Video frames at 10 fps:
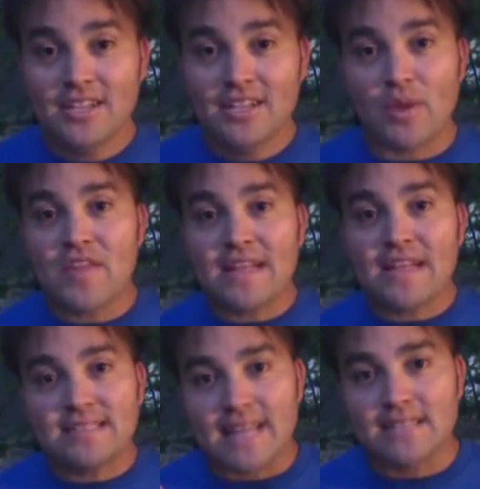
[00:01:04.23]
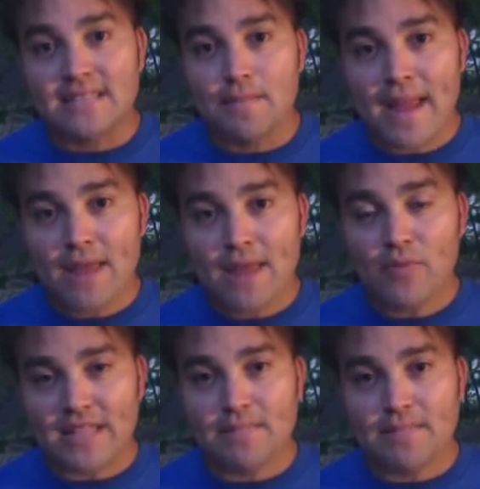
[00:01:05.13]
So I think that's the
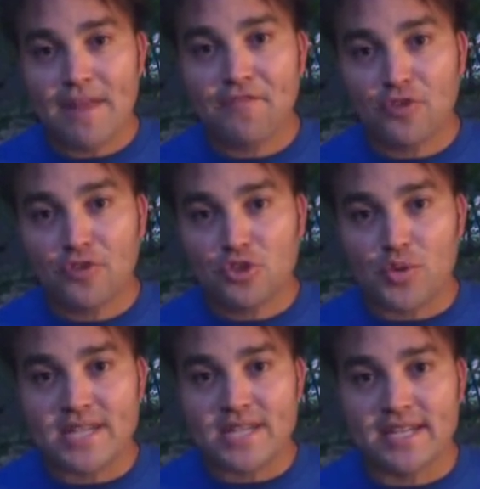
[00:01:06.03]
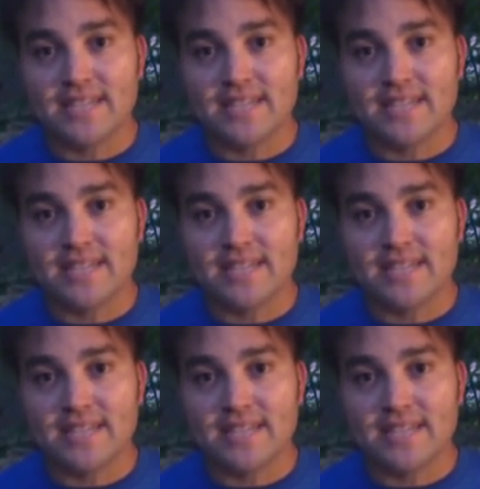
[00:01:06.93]
main first reason,